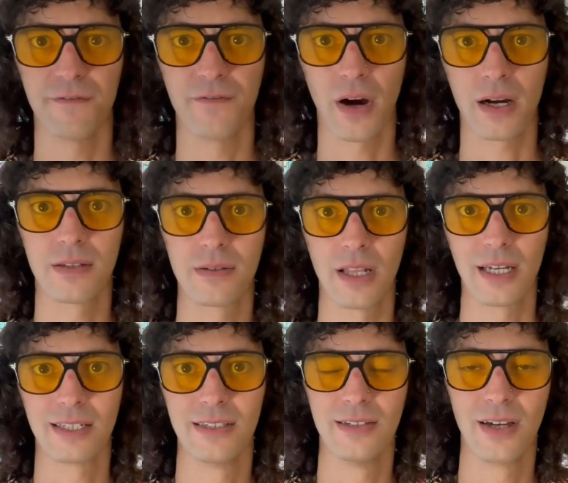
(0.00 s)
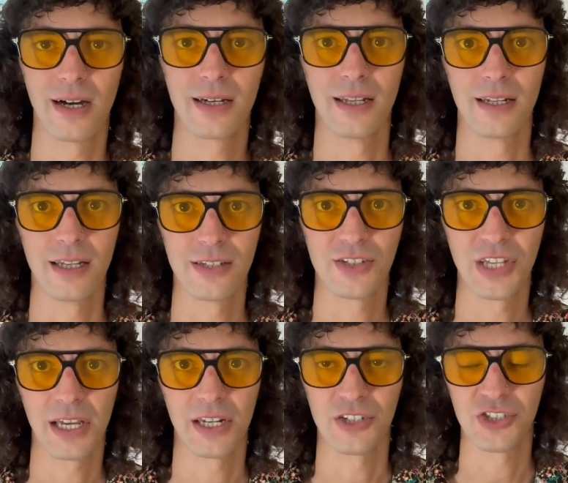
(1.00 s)
fucked like a duck and it's
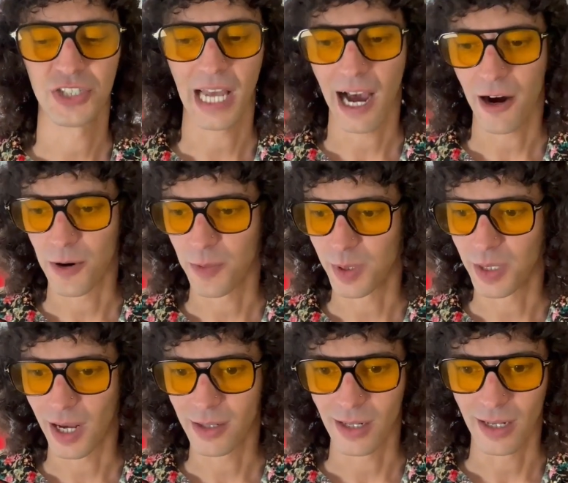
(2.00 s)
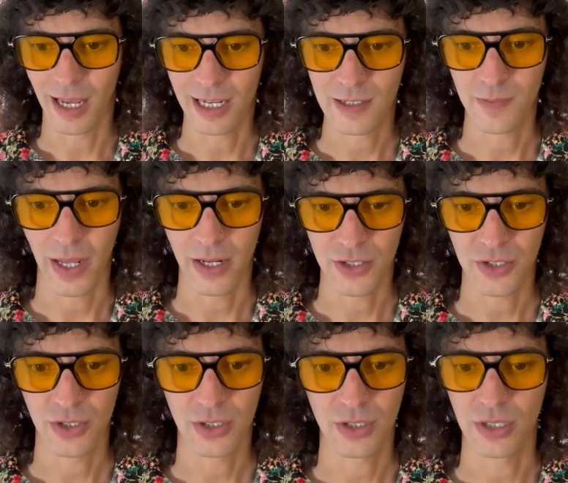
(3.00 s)
taken a shower but nonetheless man it's
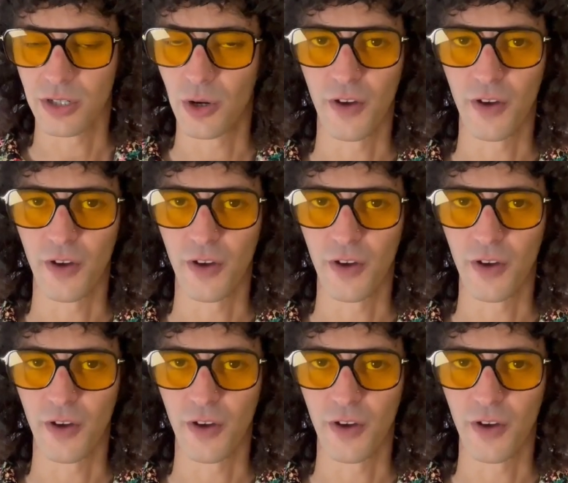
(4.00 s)
good to you know